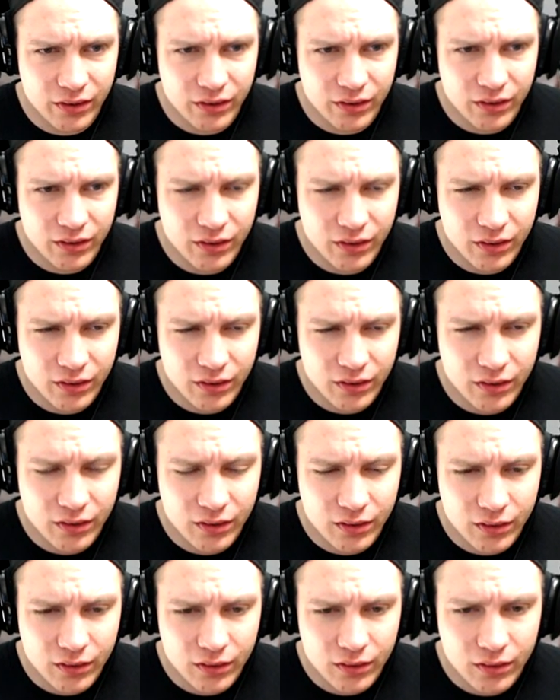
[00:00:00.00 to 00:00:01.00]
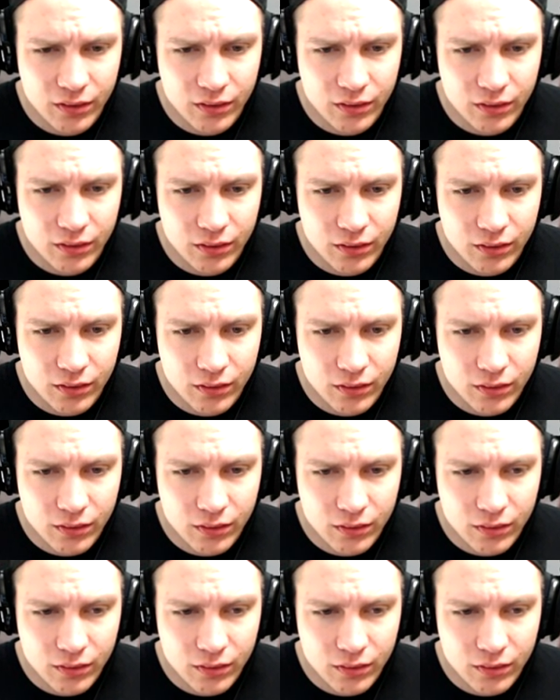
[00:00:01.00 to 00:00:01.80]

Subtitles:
(no one is talking)